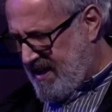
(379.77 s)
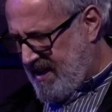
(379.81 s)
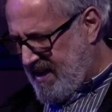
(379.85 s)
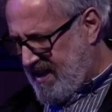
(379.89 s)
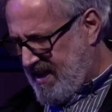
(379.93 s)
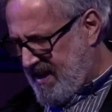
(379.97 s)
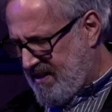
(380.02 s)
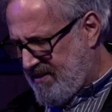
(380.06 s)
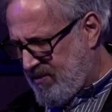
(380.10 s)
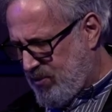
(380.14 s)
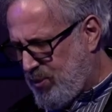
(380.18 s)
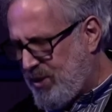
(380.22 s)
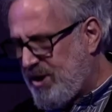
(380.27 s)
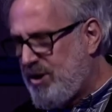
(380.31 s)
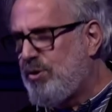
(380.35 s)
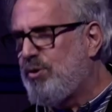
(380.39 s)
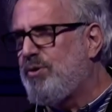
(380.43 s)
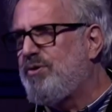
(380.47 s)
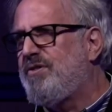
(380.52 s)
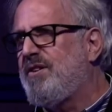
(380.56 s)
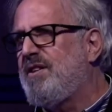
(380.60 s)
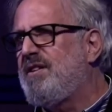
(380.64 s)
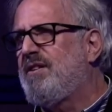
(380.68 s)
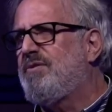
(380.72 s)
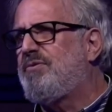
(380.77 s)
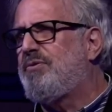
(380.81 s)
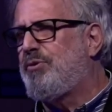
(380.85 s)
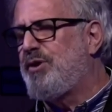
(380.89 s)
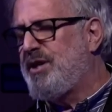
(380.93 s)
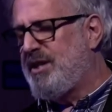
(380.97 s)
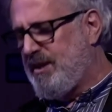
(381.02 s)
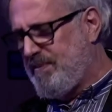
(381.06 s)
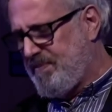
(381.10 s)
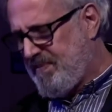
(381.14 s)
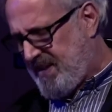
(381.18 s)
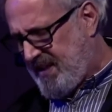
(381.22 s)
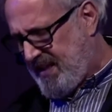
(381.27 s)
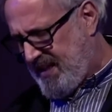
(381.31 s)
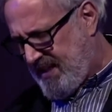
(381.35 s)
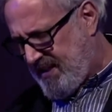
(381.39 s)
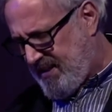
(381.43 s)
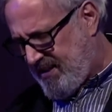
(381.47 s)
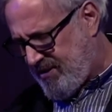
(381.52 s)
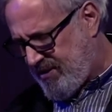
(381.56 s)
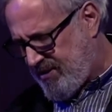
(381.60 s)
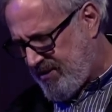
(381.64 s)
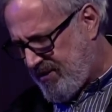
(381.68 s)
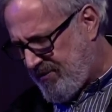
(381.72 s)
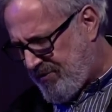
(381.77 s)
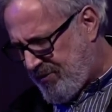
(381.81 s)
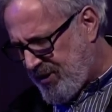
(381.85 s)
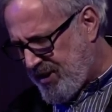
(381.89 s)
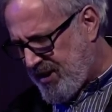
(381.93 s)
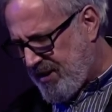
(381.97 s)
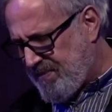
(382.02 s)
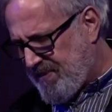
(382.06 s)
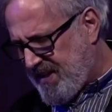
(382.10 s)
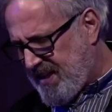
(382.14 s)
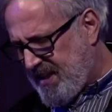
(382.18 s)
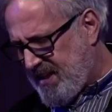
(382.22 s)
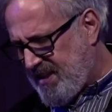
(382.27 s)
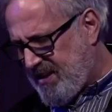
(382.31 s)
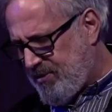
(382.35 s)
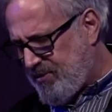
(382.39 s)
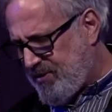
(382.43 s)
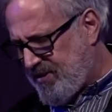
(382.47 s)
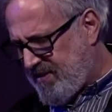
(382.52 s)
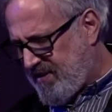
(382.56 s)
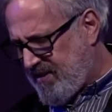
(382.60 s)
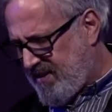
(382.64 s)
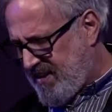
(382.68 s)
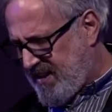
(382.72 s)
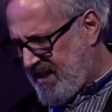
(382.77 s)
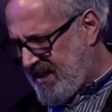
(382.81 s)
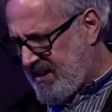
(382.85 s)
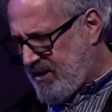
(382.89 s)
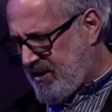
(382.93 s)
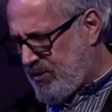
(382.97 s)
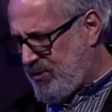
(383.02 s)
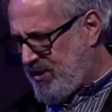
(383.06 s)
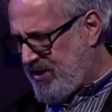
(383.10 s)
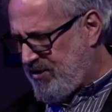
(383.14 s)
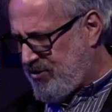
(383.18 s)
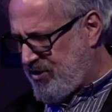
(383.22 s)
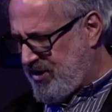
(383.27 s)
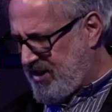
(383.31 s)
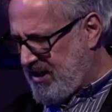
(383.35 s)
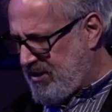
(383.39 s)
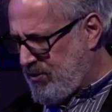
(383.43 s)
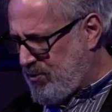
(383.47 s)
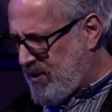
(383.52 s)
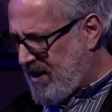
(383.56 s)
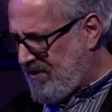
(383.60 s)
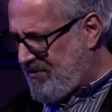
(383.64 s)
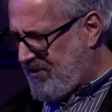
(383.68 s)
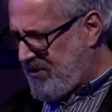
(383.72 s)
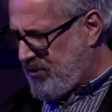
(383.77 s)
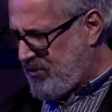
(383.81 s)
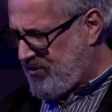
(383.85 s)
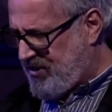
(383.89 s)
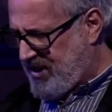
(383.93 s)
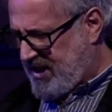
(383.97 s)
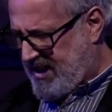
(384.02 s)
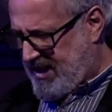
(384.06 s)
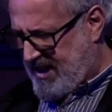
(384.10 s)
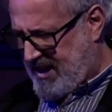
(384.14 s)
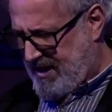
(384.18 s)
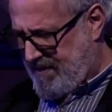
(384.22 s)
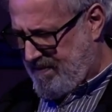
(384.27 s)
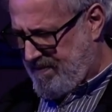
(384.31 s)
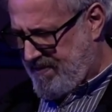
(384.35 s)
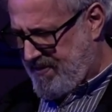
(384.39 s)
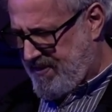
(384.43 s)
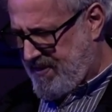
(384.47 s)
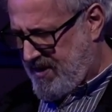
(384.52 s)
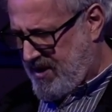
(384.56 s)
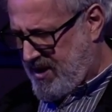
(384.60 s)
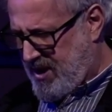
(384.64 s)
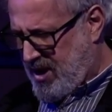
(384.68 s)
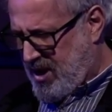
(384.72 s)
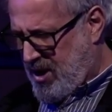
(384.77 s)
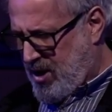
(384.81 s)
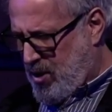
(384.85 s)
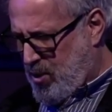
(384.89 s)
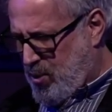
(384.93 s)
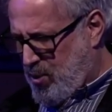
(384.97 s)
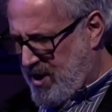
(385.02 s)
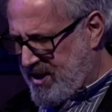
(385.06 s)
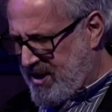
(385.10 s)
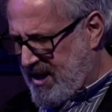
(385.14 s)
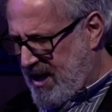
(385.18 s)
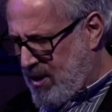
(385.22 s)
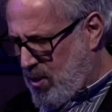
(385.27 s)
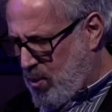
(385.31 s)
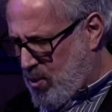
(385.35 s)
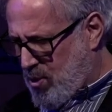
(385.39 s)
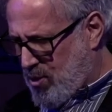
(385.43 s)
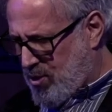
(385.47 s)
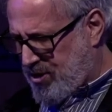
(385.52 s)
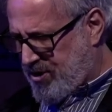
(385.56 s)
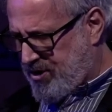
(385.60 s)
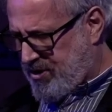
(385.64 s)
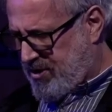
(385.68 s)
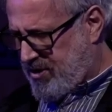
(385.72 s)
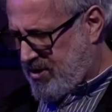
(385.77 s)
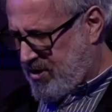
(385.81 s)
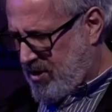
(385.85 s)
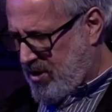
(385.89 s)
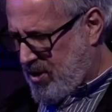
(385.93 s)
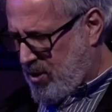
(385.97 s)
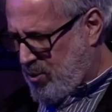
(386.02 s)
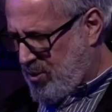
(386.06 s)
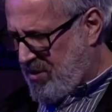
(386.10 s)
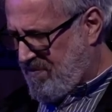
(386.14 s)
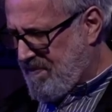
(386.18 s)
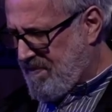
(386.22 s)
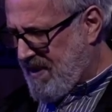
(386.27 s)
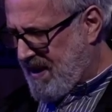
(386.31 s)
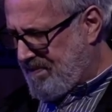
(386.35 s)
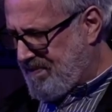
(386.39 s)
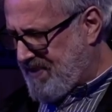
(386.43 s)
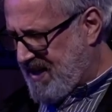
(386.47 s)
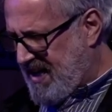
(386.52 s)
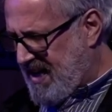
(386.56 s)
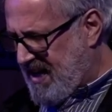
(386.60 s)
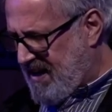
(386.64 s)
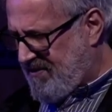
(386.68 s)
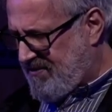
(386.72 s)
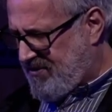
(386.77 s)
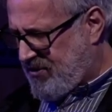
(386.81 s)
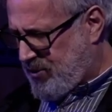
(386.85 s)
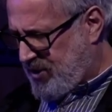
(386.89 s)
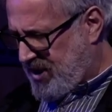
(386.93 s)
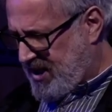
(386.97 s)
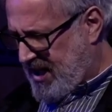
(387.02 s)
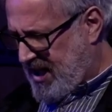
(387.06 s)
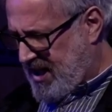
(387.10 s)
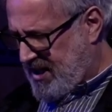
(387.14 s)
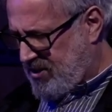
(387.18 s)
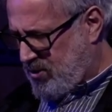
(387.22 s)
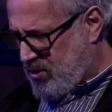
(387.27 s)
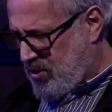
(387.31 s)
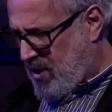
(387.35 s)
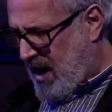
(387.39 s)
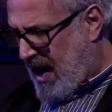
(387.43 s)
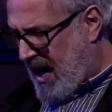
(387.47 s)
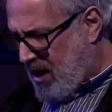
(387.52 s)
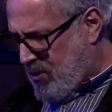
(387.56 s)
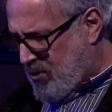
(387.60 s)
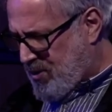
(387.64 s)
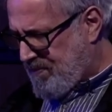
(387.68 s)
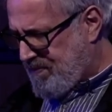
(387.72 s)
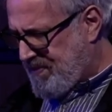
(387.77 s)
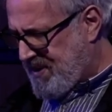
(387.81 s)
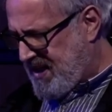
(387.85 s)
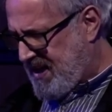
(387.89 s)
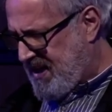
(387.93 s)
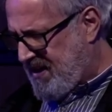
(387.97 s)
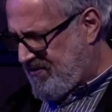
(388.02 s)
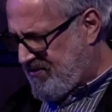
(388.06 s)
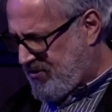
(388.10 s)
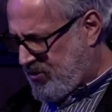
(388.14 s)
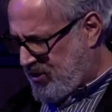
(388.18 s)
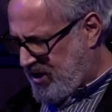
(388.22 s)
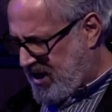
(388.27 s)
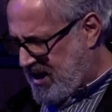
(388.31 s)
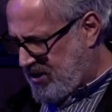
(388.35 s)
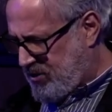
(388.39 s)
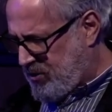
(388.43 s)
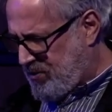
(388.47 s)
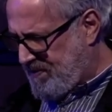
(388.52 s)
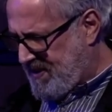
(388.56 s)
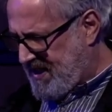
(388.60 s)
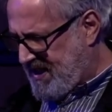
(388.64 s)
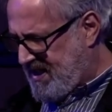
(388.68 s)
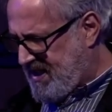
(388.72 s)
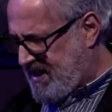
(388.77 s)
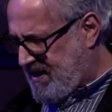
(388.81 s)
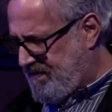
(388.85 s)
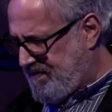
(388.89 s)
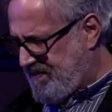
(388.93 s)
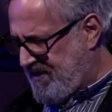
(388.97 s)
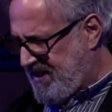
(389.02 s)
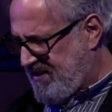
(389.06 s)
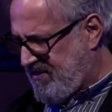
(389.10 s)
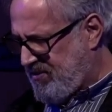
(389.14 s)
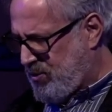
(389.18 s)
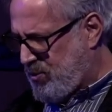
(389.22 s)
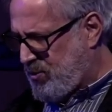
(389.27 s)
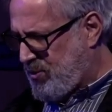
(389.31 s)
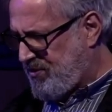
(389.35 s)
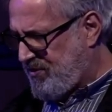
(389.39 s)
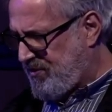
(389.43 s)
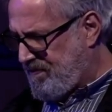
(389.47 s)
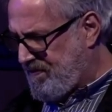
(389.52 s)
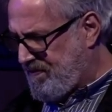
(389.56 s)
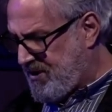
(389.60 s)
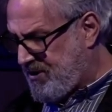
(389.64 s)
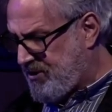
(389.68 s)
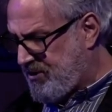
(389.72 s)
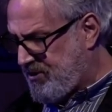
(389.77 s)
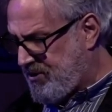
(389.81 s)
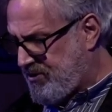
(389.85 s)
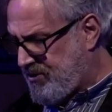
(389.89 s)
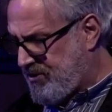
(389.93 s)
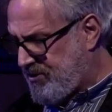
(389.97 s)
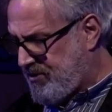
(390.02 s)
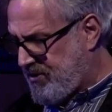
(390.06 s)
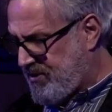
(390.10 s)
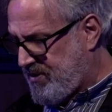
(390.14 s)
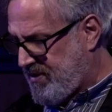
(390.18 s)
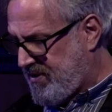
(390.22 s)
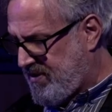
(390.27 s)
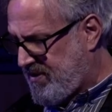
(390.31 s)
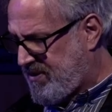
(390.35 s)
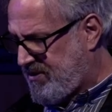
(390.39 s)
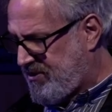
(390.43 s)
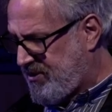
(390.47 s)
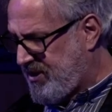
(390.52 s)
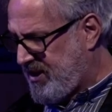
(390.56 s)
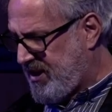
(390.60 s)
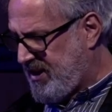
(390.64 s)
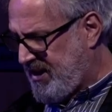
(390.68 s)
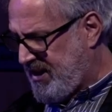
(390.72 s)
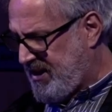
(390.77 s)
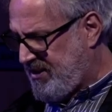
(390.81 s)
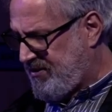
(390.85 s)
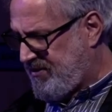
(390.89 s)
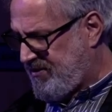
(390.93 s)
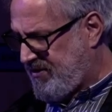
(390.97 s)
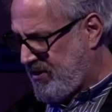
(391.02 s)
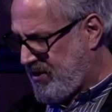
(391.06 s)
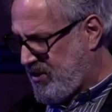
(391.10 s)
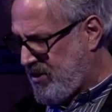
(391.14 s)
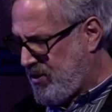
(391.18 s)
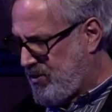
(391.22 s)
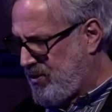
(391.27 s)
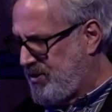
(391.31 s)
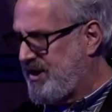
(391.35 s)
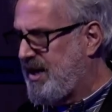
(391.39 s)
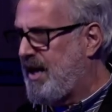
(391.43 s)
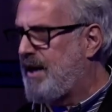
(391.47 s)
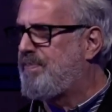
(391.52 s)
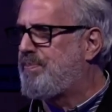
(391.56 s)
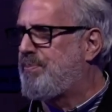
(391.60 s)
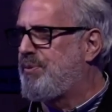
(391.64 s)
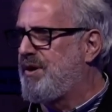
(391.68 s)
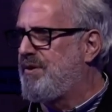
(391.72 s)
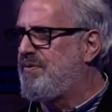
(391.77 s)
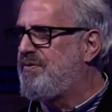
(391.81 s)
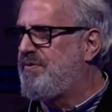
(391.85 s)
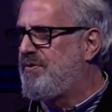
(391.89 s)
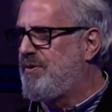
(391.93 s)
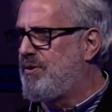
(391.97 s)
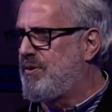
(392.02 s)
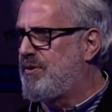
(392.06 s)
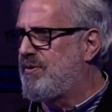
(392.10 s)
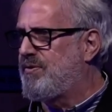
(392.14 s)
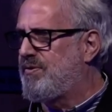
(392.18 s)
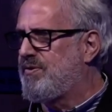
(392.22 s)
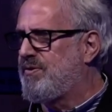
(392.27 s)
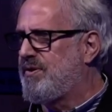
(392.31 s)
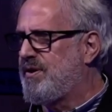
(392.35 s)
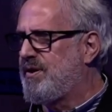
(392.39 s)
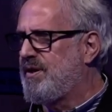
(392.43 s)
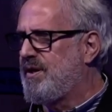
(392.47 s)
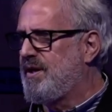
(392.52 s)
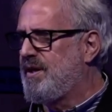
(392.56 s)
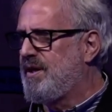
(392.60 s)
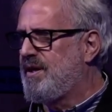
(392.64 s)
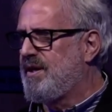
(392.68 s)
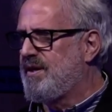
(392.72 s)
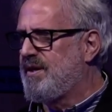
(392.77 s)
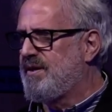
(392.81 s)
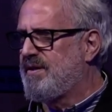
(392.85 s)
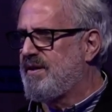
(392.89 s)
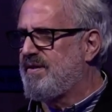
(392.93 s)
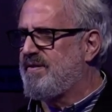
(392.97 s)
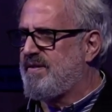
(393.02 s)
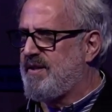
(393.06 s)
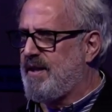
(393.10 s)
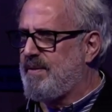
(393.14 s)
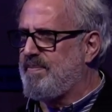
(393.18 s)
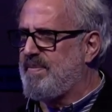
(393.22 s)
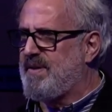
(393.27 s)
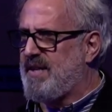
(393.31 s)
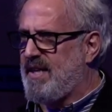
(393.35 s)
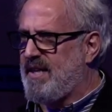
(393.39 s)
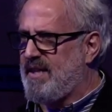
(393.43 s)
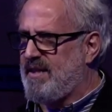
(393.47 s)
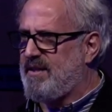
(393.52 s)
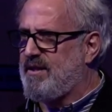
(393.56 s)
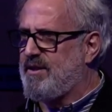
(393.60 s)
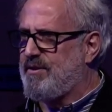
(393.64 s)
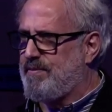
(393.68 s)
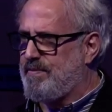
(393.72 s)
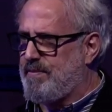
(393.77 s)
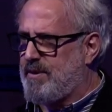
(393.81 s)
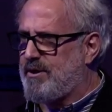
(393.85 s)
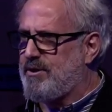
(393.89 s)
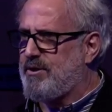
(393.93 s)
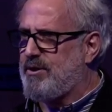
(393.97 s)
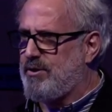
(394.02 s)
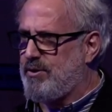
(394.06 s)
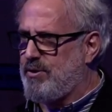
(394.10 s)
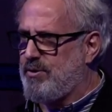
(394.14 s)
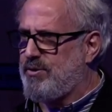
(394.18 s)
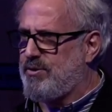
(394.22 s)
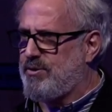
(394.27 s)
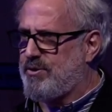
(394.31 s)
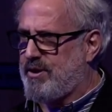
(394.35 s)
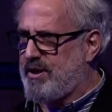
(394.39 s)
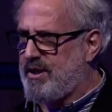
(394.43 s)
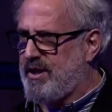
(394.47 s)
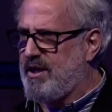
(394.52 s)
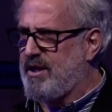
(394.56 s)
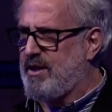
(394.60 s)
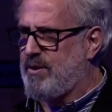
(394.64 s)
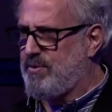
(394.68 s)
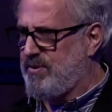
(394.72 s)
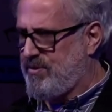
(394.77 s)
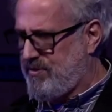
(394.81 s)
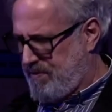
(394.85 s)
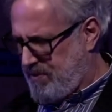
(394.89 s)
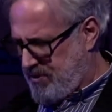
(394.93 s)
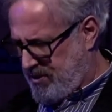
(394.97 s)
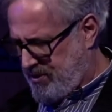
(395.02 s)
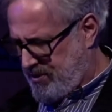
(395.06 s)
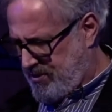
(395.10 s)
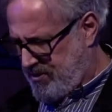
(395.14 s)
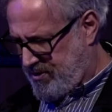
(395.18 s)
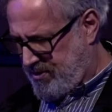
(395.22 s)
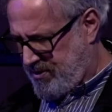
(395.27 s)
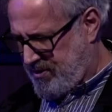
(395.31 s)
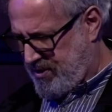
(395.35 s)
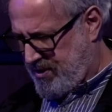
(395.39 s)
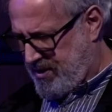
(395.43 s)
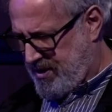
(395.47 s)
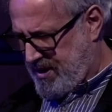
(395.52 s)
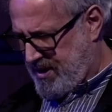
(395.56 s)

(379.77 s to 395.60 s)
as we use in the Freedom Theater is a theater in Jenin refugee camp. When I worked with my beloved Giuliano, our beloved Giuliano Merchamis, who was murdered 13 years ago on April 4th, the same date that Martin Luther King was murdered.